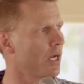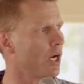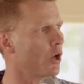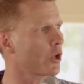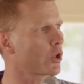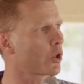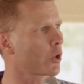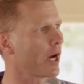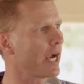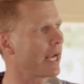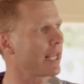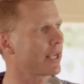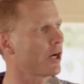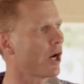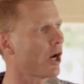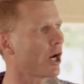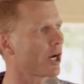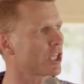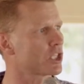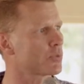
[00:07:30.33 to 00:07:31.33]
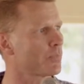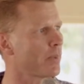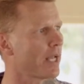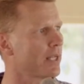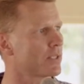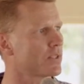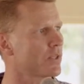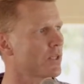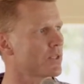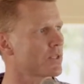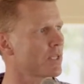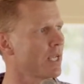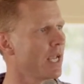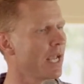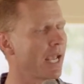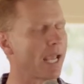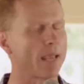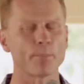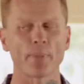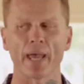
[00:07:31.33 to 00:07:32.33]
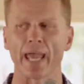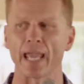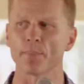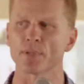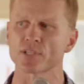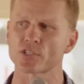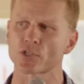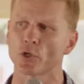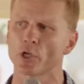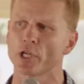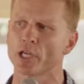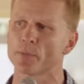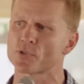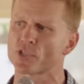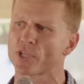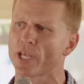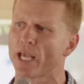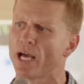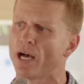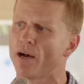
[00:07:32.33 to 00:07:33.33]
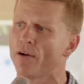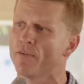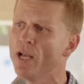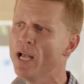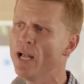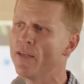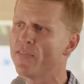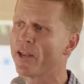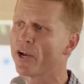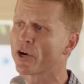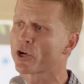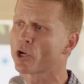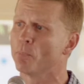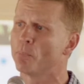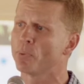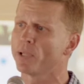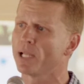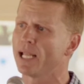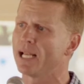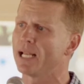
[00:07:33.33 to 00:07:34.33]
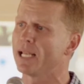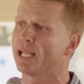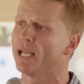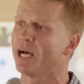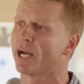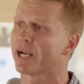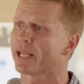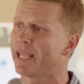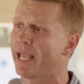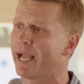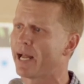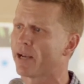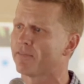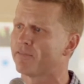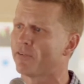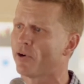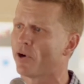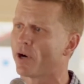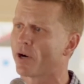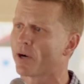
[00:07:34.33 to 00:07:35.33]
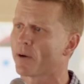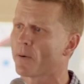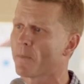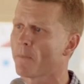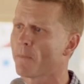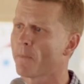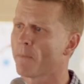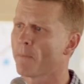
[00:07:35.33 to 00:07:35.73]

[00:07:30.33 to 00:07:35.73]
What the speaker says: on credit card expenses and payments to himself that are completely unaccounted for.